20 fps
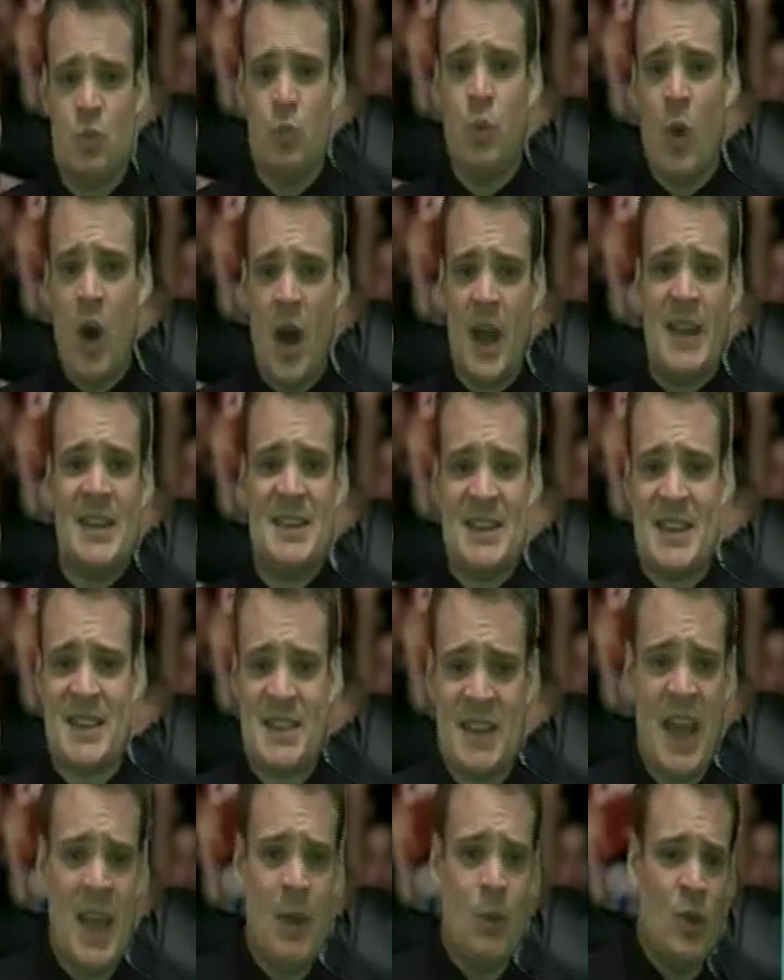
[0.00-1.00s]
Why is he
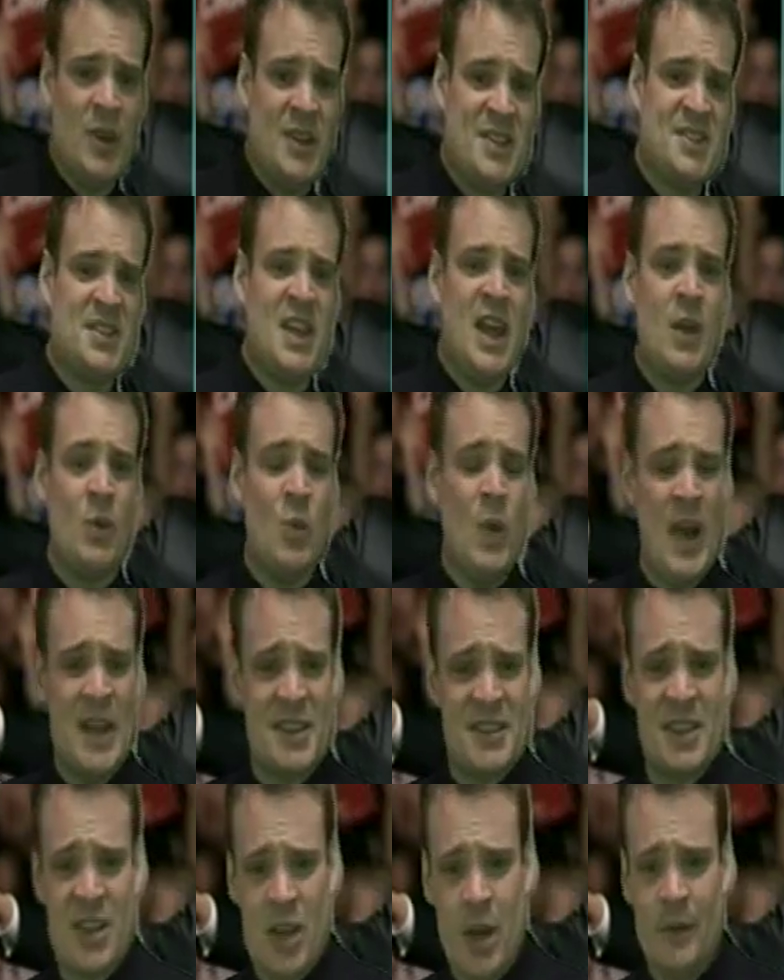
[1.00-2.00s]
saying what he's saying? Where
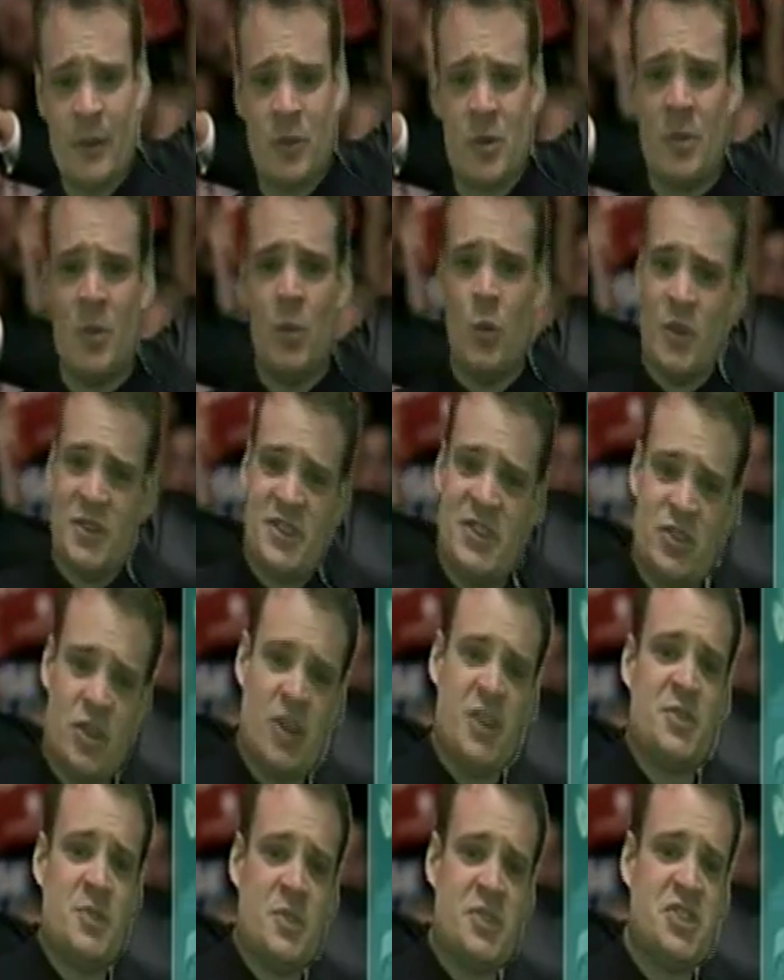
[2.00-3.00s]
does it come from and what's he
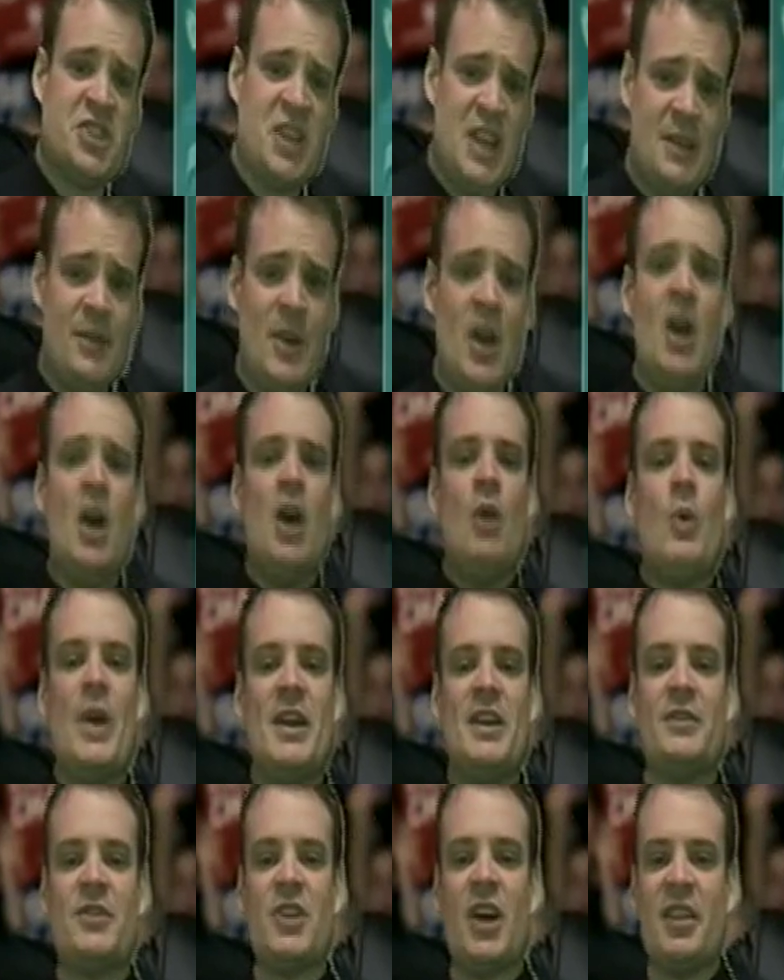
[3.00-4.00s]
trying to achieve?
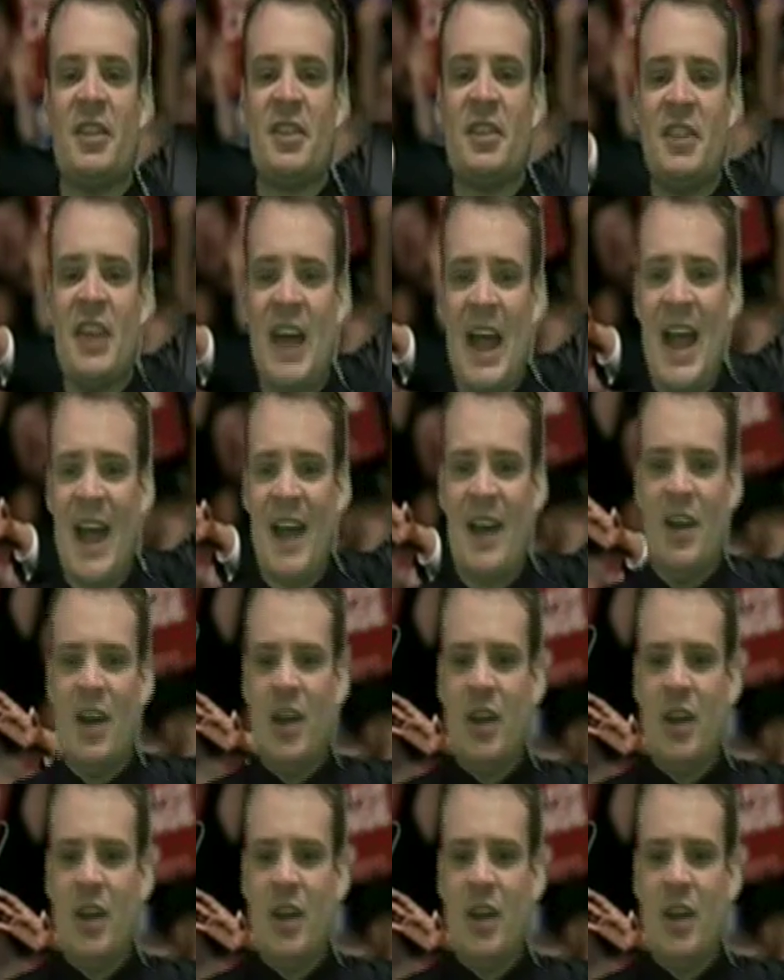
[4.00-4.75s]
When you've done that,